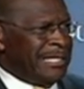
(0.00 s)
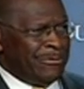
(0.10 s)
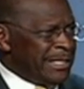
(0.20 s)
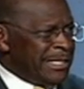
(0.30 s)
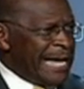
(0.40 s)

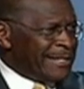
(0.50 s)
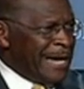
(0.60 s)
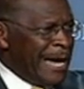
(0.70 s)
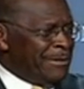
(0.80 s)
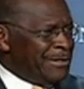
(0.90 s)
He went and got the
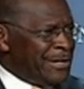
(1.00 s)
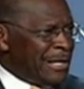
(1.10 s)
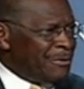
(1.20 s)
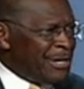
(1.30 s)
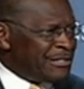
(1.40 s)
copy of the
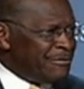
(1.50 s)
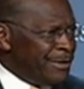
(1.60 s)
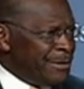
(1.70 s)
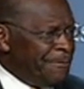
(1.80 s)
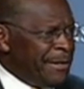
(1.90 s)
Declaration
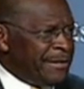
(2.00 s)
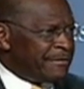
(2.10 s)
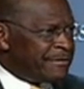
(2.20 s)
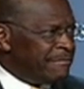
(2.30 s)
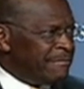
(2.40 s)
of
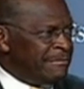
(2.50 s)
Independence.